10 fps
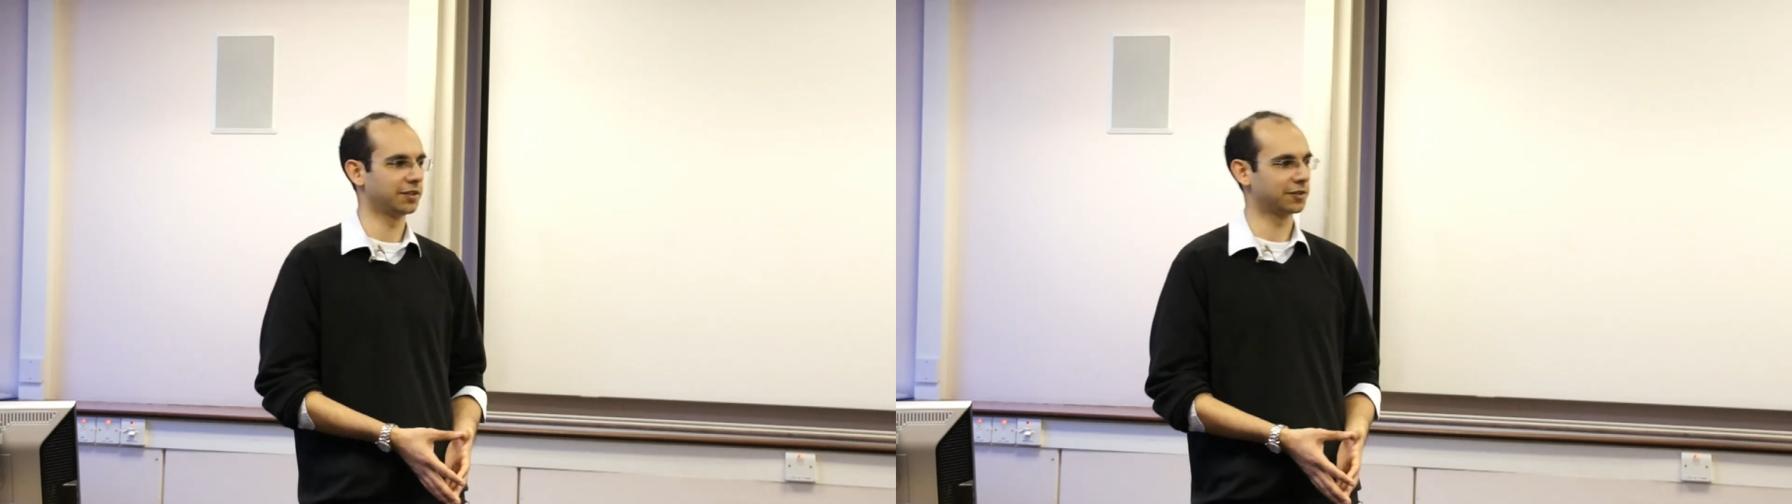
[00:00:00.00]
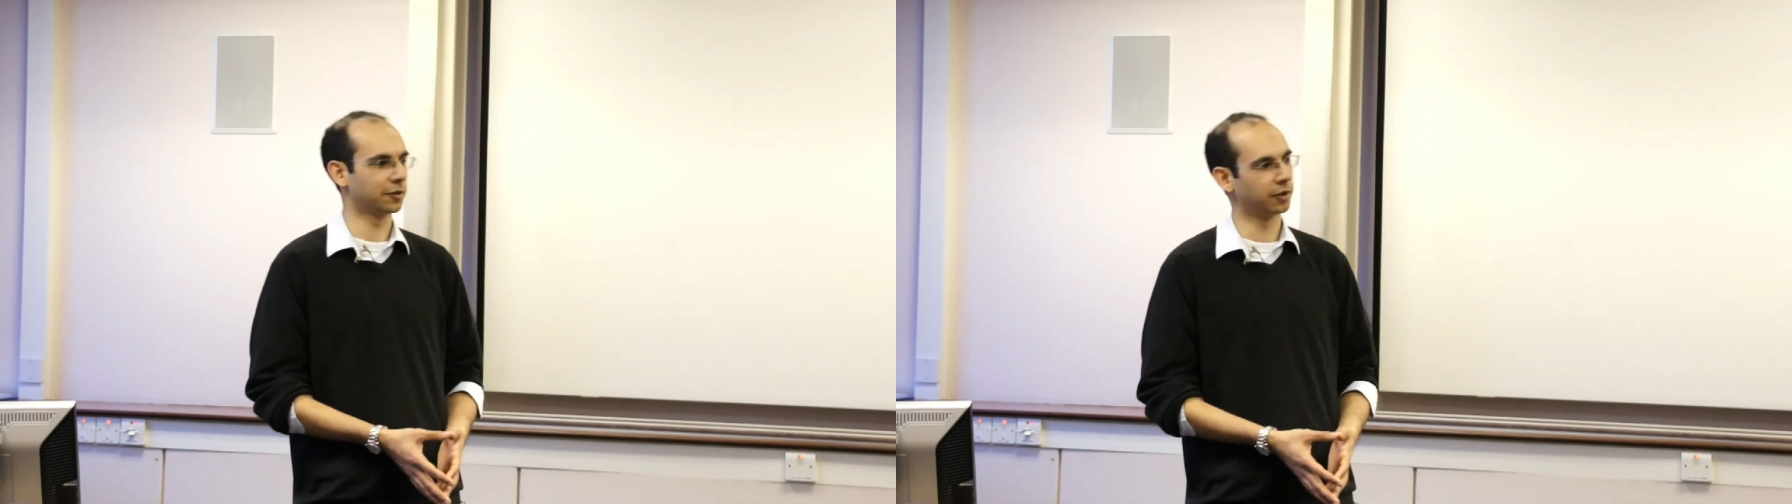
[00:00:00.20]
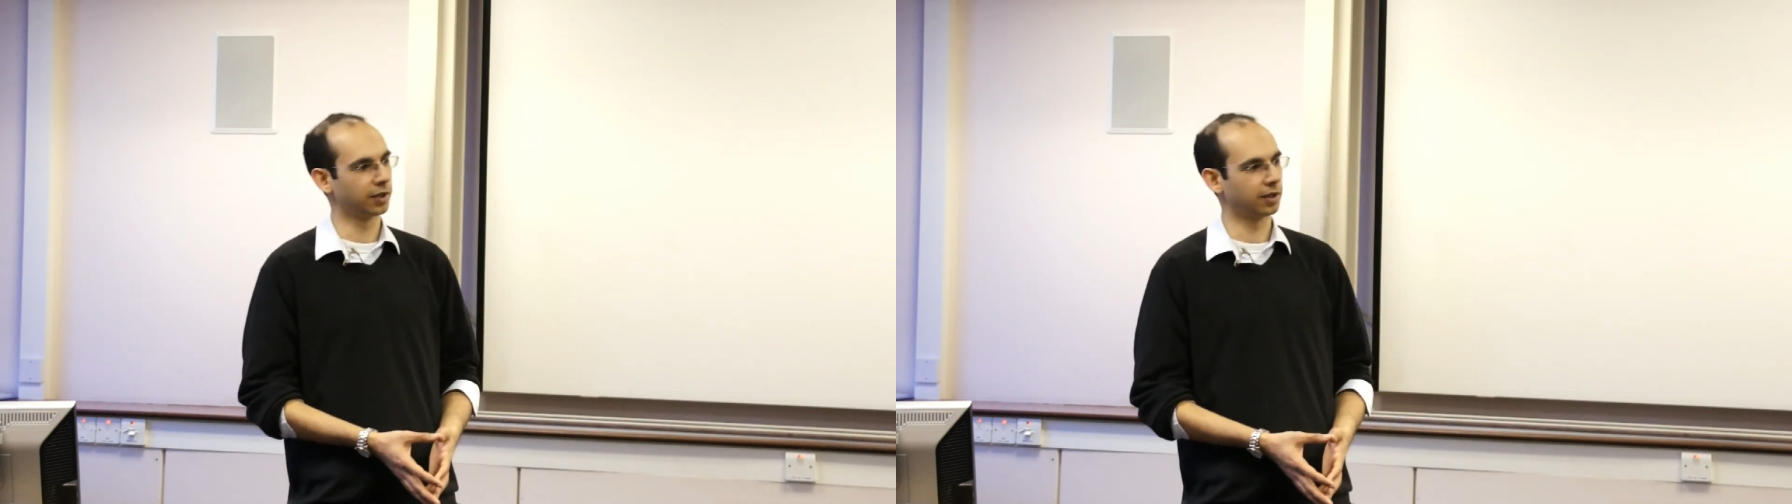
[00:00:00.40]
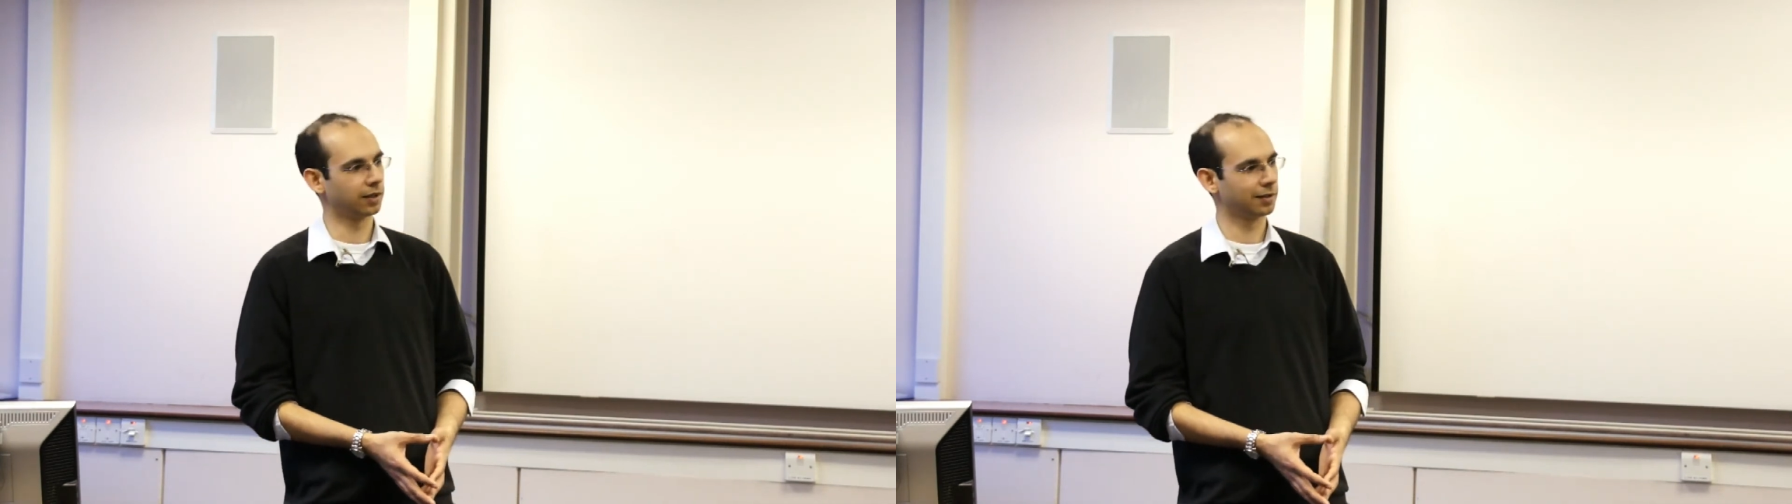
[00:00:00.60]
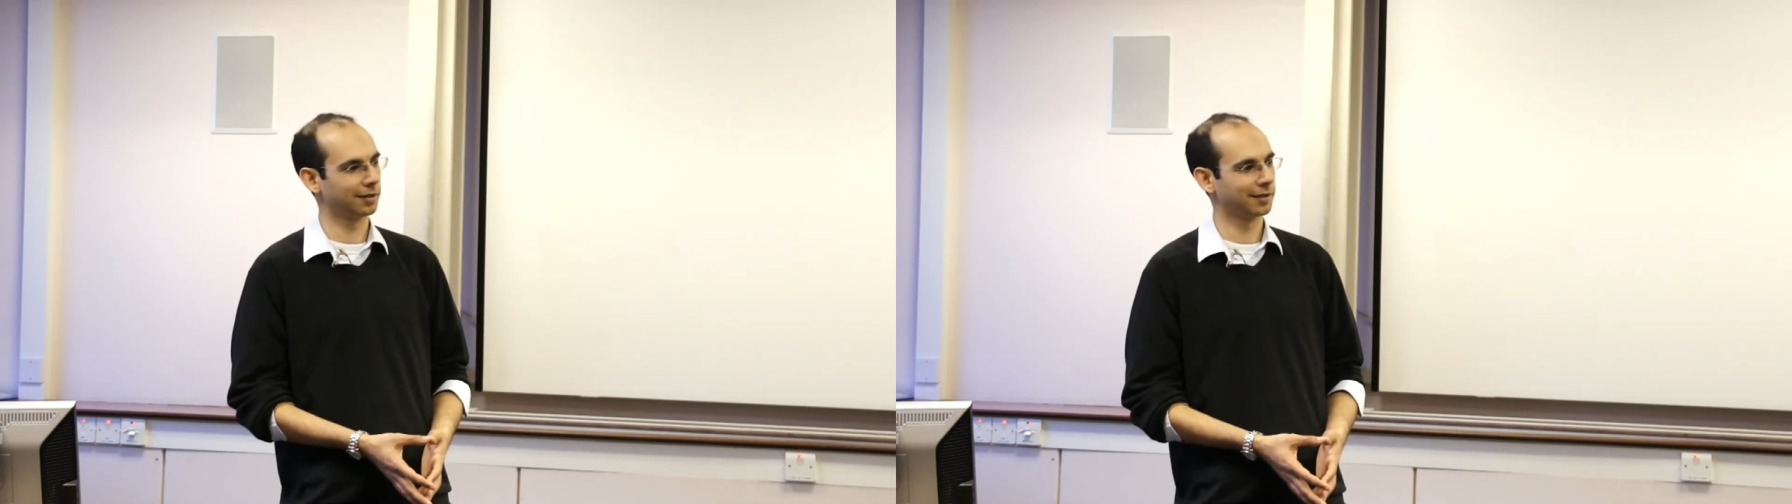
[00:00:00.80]
story
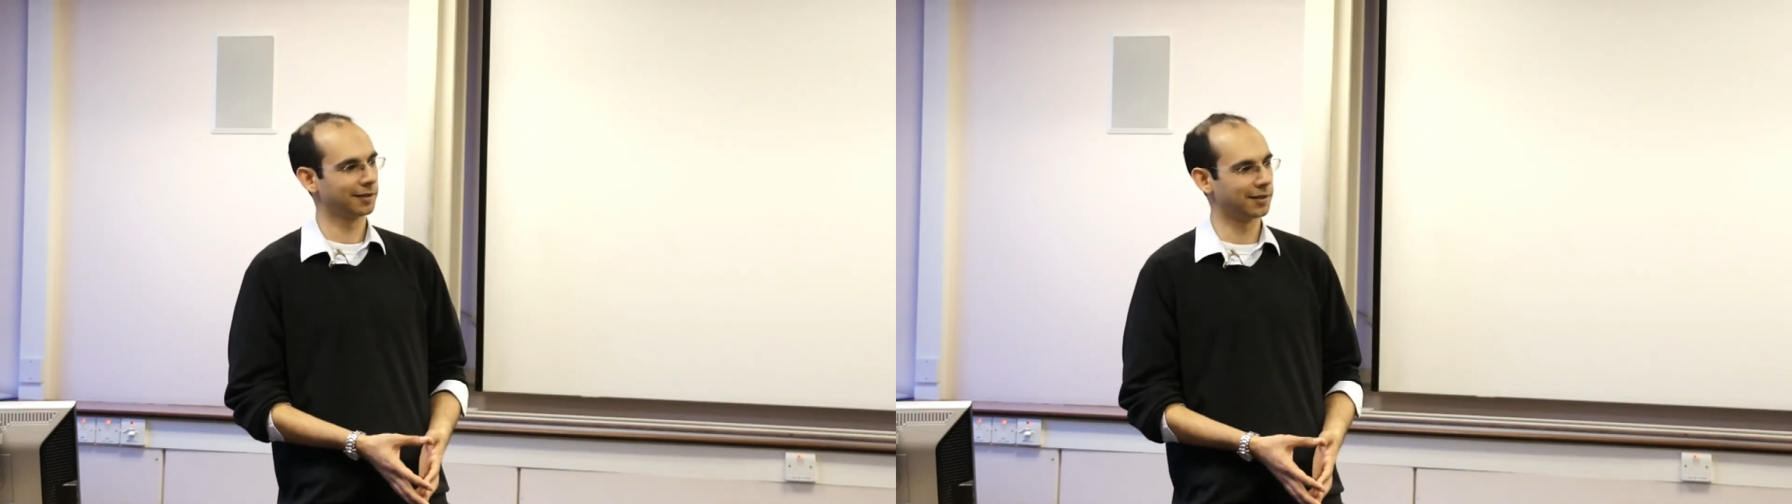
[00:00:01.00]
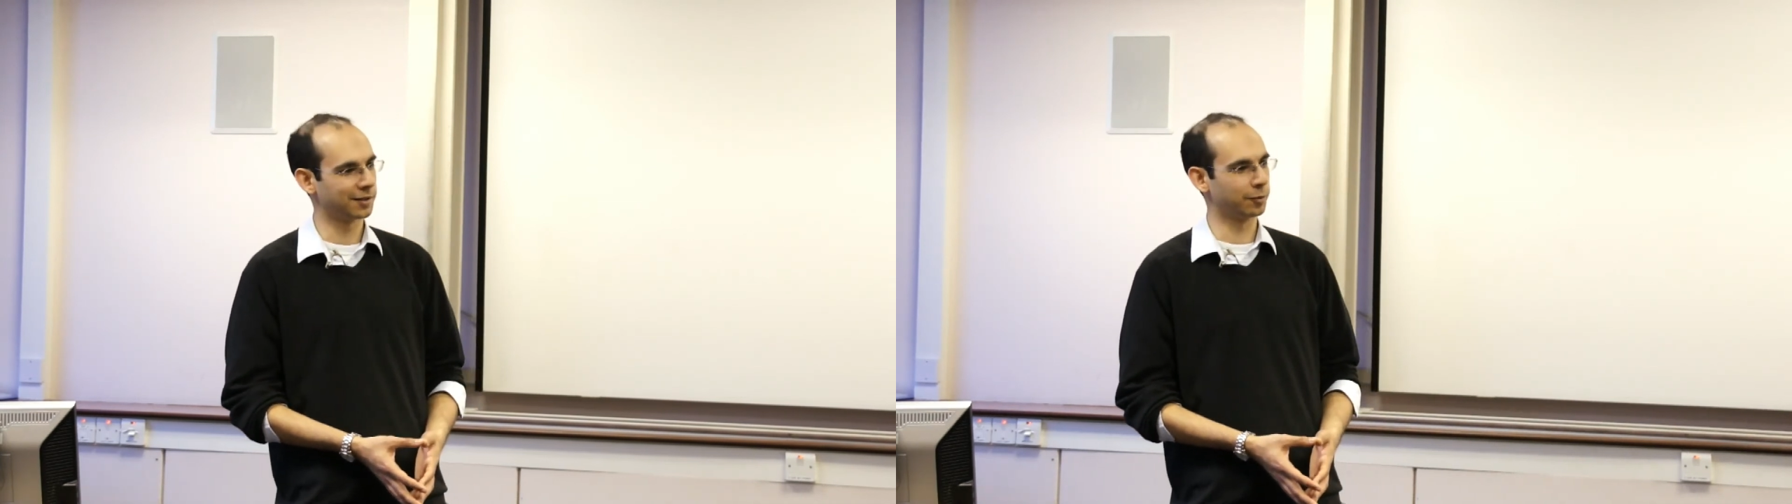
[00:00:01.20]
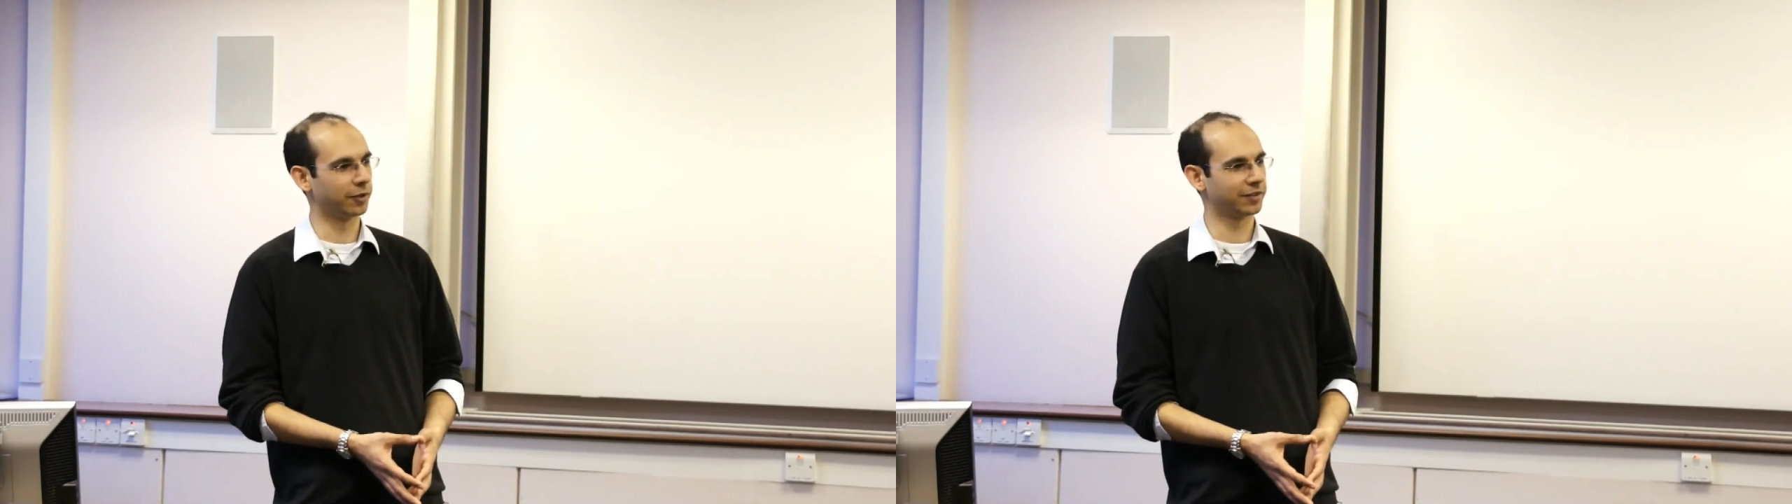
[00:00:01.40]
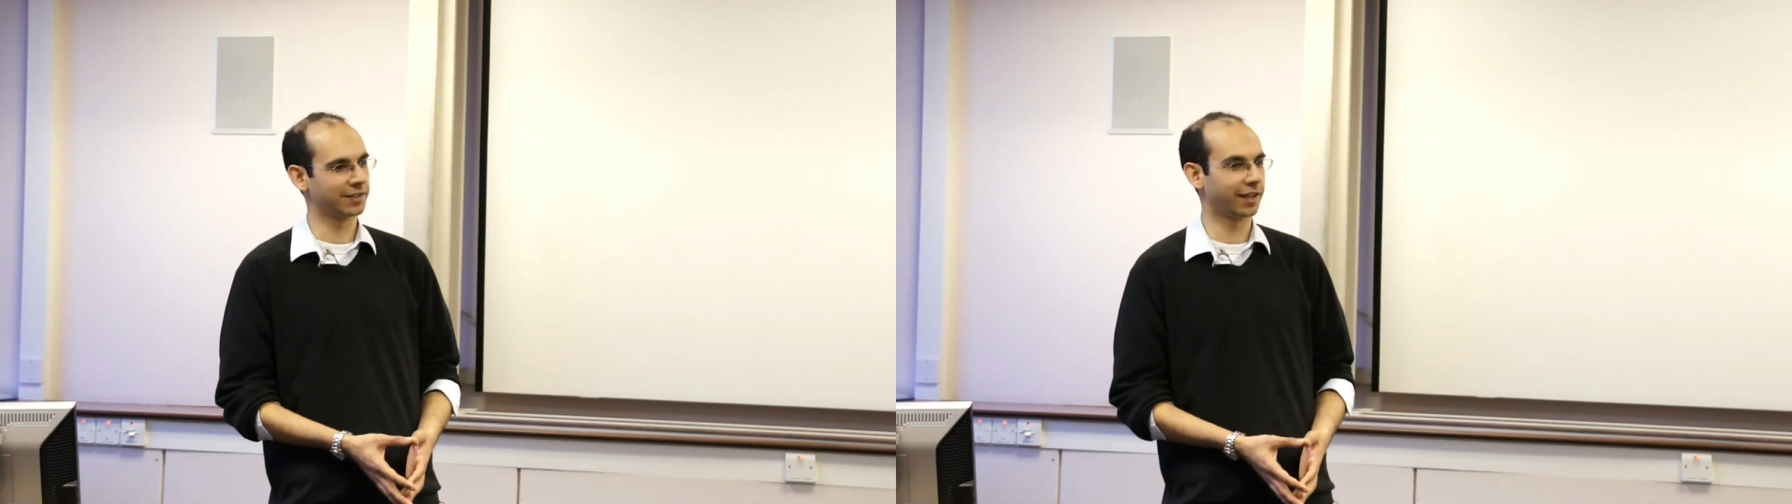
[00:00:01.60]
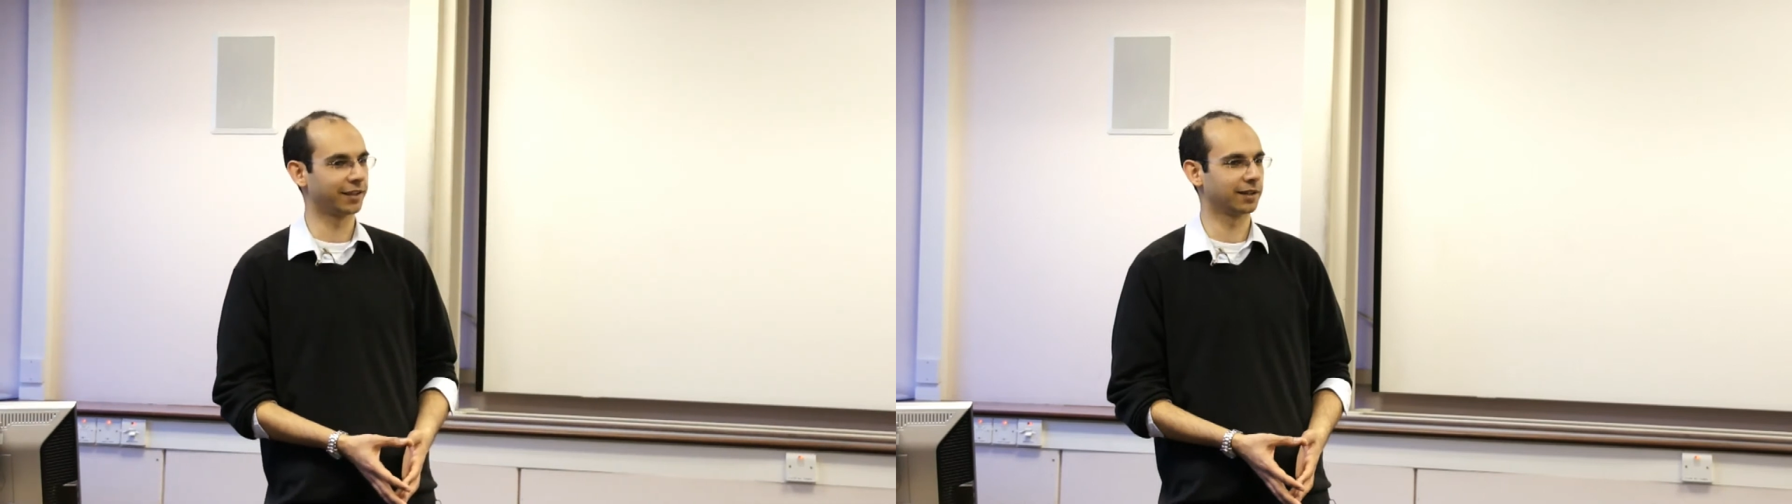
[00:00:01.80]
is worth
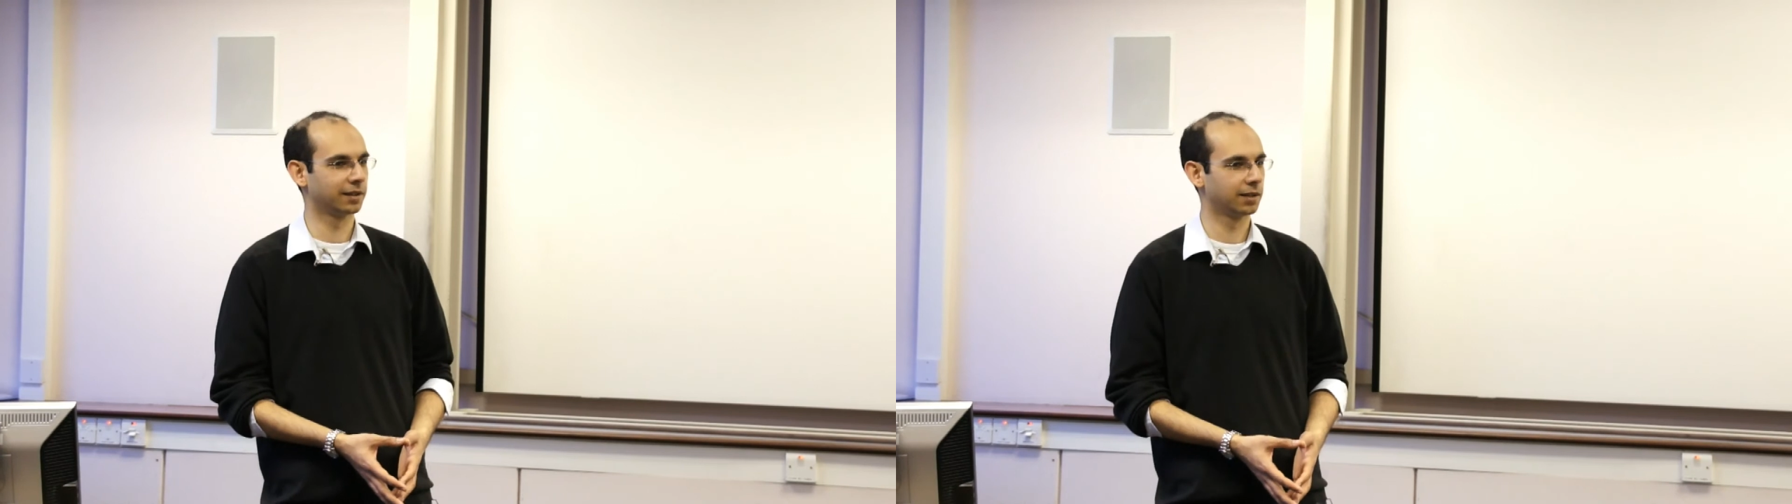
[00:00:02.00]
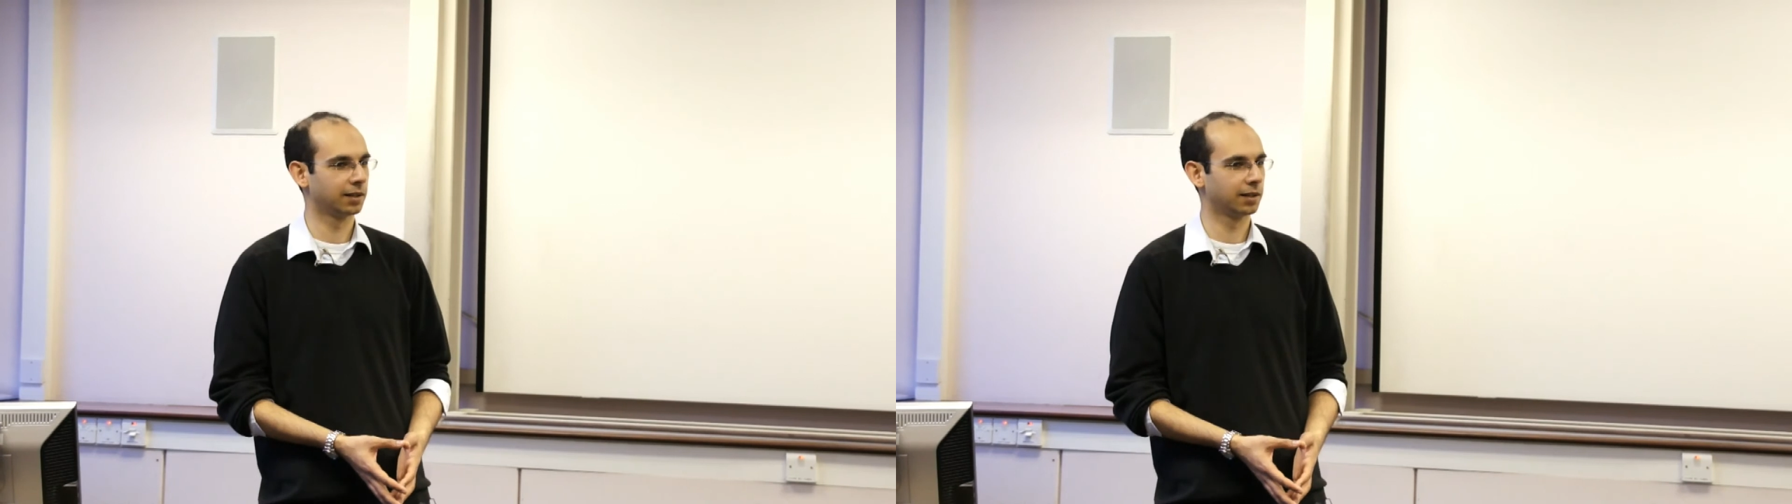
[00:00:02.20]
telling.